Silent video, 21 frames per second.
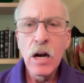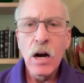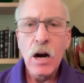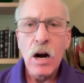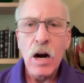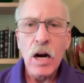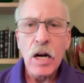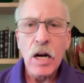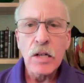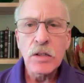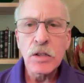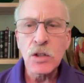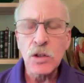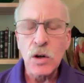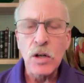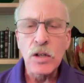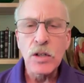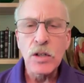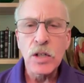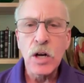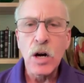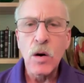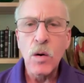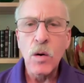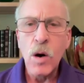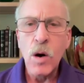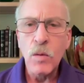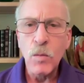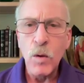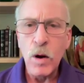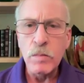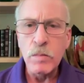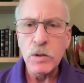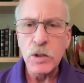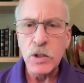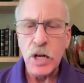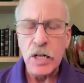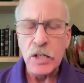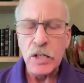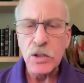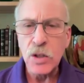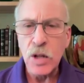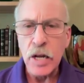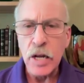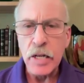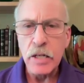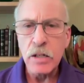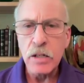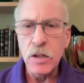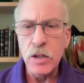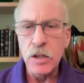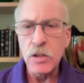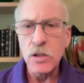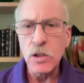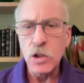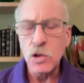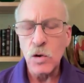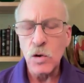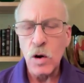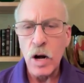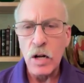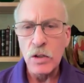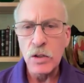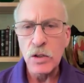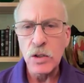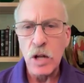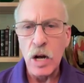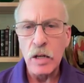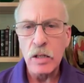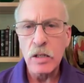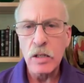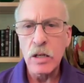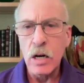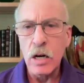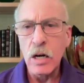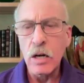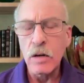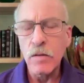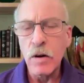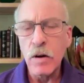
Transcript: I started to go on websites like clinicaltrials.gov.